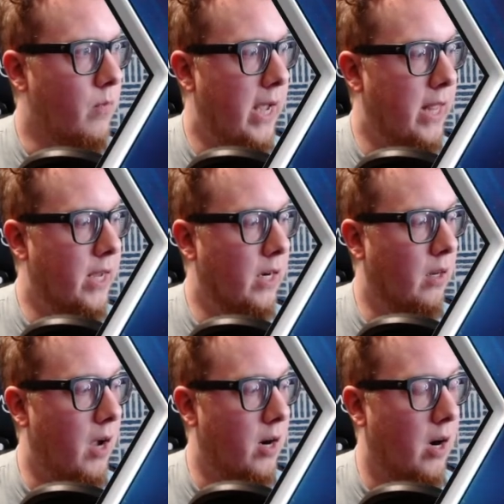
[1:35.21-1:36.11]
then
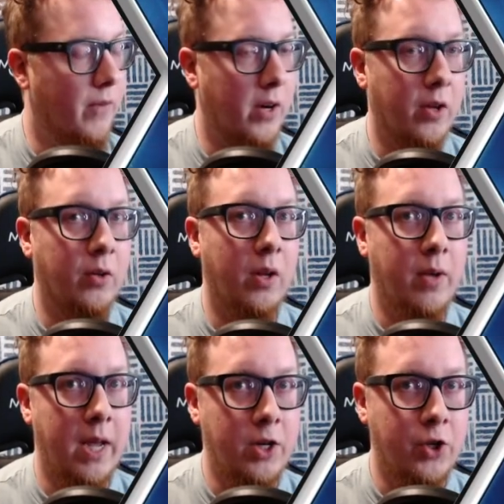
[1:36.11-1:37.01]
lock off another
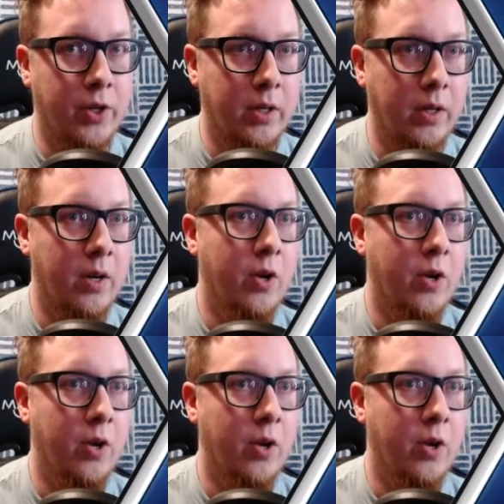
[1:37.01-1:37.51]
location